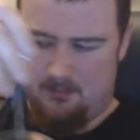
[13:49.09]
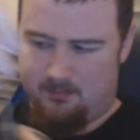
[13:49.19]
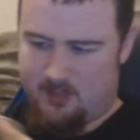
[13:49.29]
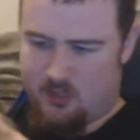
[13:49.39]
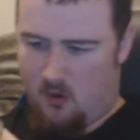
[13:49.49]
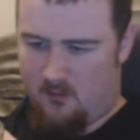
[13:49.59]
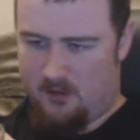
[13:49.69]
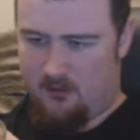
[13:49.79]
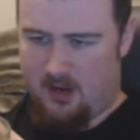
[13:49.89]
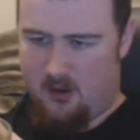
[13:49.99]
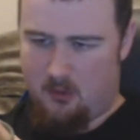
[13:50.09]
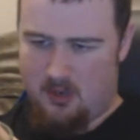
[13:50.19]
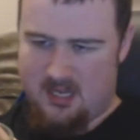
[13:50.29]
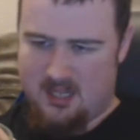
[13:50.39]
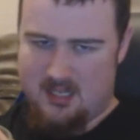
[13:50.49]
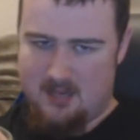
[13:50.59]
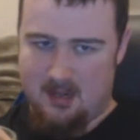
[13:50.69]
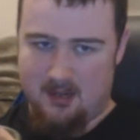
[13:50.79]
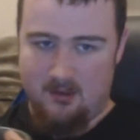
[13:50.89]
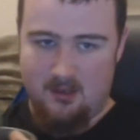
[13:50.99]
strong flavoured now, I'm going to take the tea
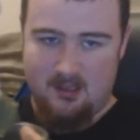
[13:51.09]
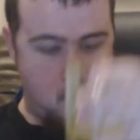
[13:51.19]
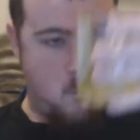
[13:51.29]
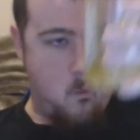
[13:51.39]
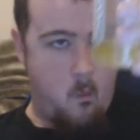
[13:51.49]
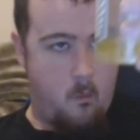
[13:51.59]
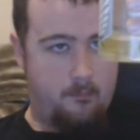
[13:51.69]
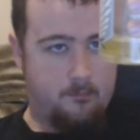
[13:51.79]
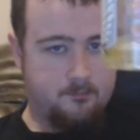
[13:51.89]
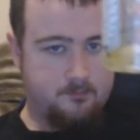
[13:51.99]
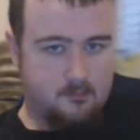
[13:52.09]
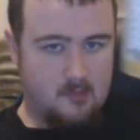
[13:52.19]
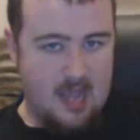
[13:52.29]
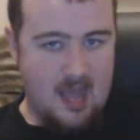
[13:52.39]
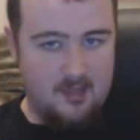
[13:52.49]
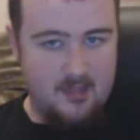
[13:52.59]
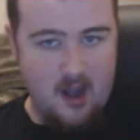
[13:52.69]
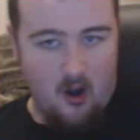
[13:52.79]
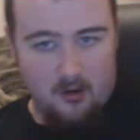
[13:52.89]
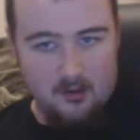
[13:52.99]
bag out. Yeah,
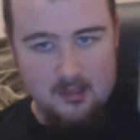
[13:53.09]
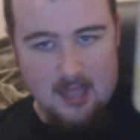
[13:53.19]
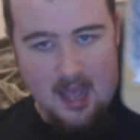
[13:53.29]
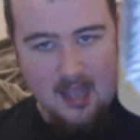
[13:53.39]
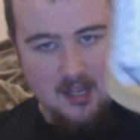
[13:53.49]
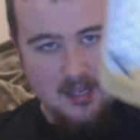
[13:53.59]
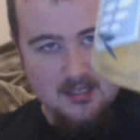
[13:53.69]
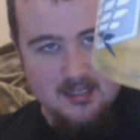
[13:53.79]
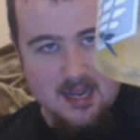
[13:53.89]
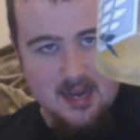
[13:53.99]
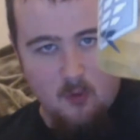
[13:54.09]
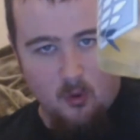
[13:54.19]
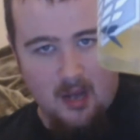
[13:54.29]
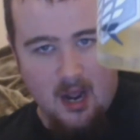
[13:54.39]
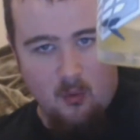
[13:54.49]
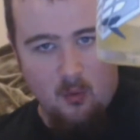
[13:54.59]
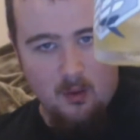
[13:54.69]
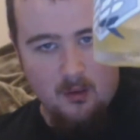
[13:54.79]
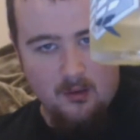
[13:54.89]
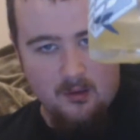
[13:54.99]
there. You can see it more now.
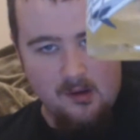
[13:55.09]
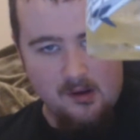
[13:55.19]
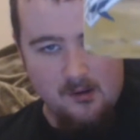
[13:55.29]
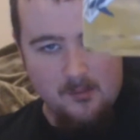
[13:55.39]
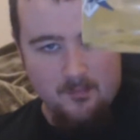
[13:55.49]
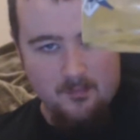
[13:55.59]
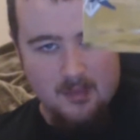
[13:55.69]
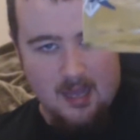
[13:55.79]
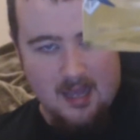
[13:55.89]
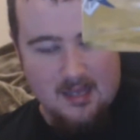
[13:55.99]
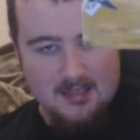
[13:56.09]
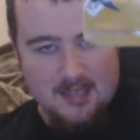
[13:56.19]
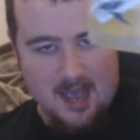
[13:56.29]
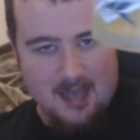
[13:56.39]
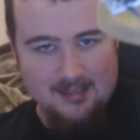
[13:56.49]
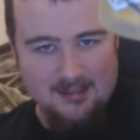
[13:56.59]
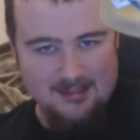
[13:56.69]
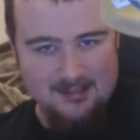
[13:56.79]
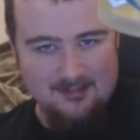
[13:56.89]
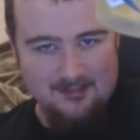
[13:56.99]
That it's
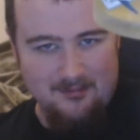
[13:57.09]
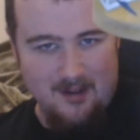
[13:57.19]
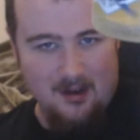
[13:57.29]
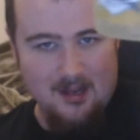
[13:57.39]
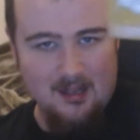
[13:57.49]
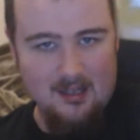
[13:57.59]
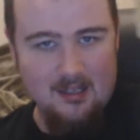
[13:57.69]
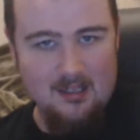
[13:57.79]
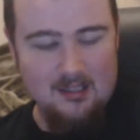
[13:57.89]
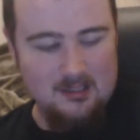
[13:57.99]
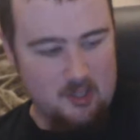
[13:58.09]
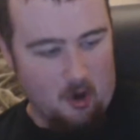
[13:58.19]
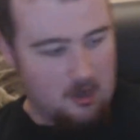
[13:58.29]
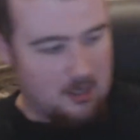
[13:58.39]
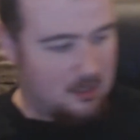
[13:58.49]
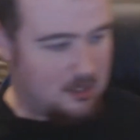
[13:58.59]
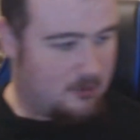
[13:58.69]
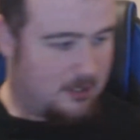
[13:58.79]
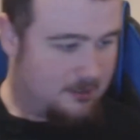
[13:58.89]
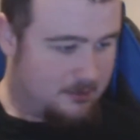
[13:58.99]
very dark and
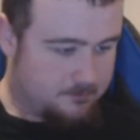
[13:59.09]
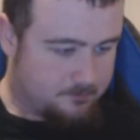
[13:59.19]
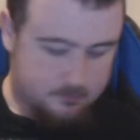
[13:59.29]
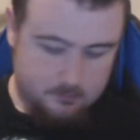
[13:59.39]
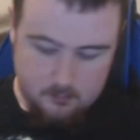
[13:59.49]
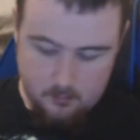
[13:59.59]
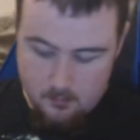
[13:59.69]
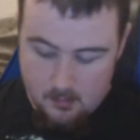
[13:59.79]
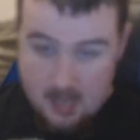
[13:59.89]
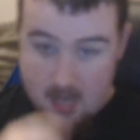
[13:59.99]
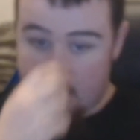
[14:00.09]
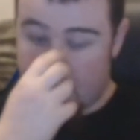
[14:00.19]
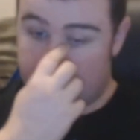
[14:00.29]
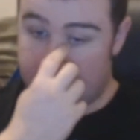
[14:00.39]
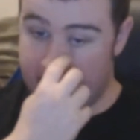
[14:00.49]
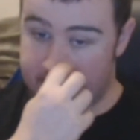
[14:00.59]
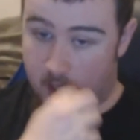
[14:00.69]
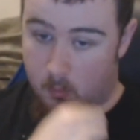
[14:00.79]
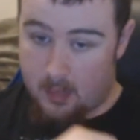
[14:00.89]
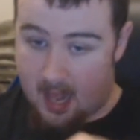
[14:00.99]
cloudy. Anyway, next
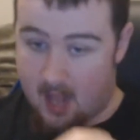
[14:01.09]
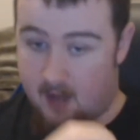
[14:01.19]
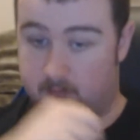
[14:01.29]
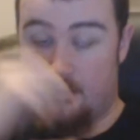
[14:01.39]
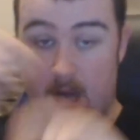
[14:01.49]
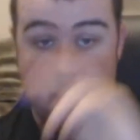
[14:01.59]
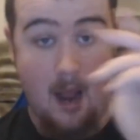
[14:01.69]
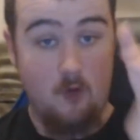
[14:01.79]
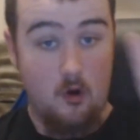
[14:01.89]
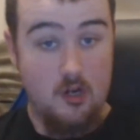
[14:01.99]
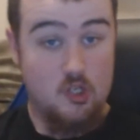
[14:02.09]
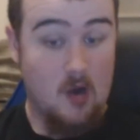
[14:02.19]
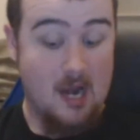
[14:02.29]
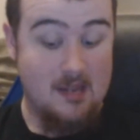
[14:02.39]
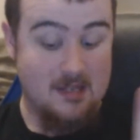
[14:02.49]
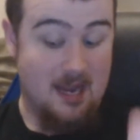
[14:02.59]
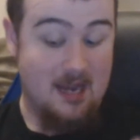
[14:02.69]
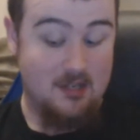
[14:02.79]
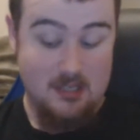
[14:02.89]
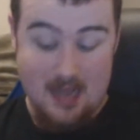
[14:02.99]
up we have... Now, I've already tried these. I
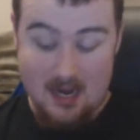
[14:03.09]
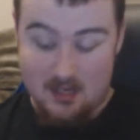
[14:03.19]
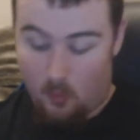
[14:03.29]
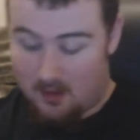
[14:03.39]
actually nicked one of